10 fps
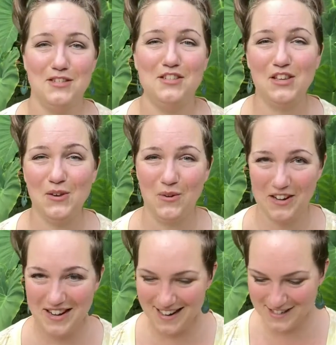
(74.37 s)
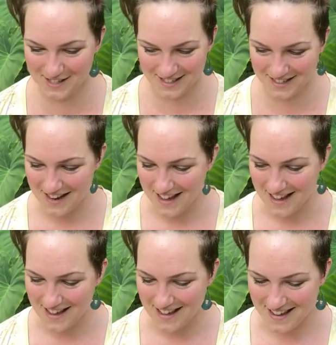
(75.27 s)
was your age and
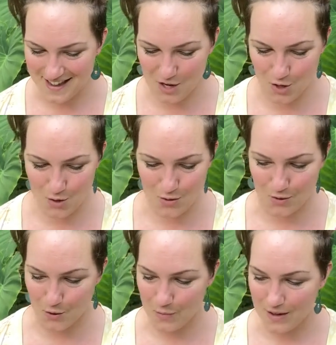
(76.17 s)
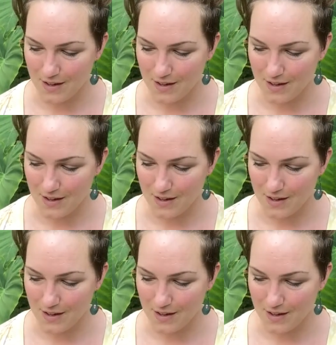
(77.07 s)
in, youth group.